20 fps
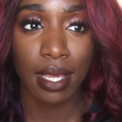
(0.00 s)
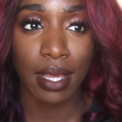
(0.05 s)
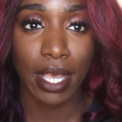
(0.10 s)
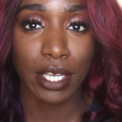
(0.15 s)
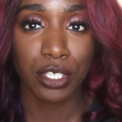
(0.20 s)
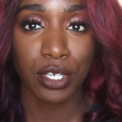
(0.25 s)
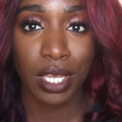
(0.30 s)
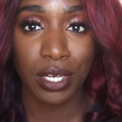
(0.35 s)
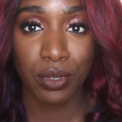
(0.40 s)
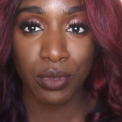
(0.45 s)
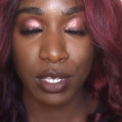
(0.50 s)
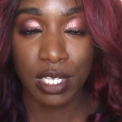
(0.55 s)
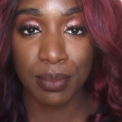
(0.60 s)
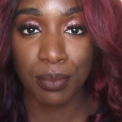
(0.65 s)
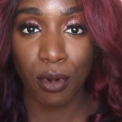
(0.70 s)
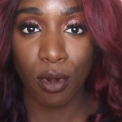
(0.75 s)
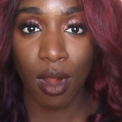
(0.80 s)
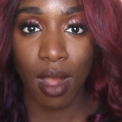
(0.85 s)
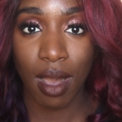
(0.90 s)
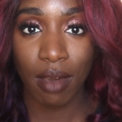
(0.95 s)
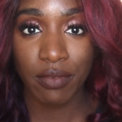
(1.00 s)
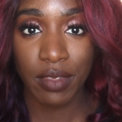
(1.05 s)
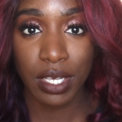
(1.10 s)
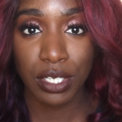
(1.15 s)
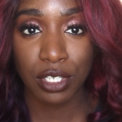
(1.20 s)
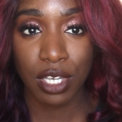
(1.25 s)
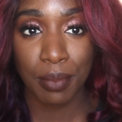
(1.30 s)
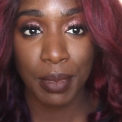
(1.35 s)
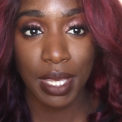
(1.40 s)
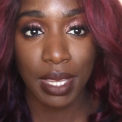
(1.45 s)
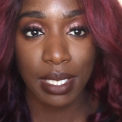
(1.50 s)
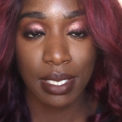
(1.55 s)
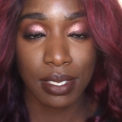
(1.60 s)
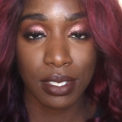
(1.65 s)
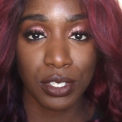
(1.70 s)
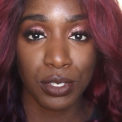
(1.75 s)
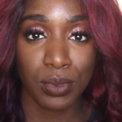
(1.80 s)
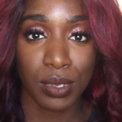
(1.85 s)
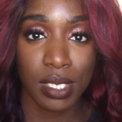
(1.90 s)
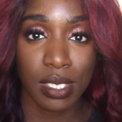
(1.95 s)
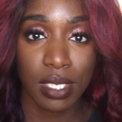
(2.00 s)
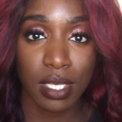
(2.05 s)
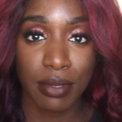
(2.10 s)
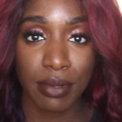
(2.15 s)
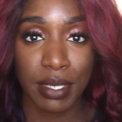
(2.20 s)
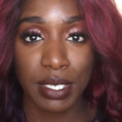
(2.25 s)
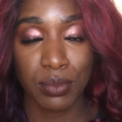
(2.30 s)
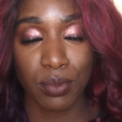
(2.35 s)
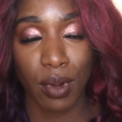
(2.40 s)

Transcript: Like, should I do this more often? Should I make this into a series